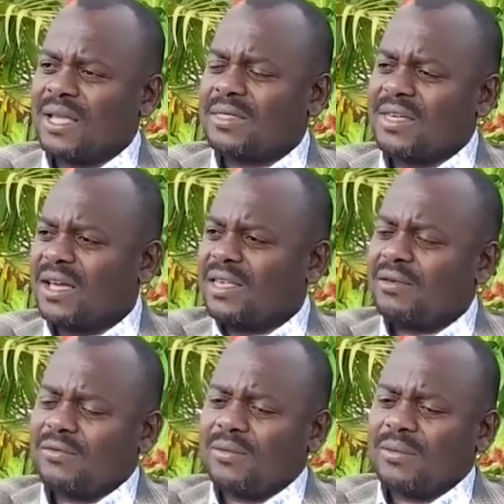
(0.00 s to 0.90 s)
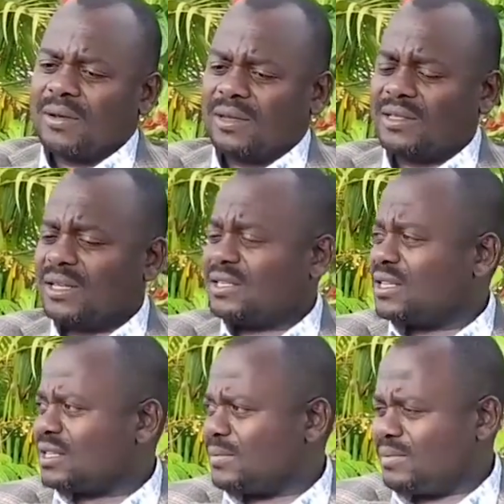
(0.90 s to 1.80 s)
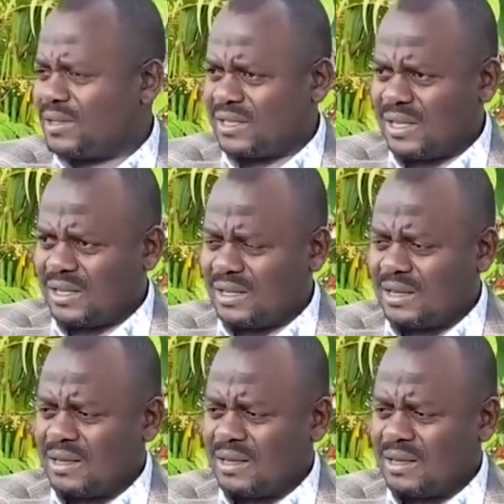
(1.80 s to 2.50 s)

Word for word: a thank you from His Excellency the President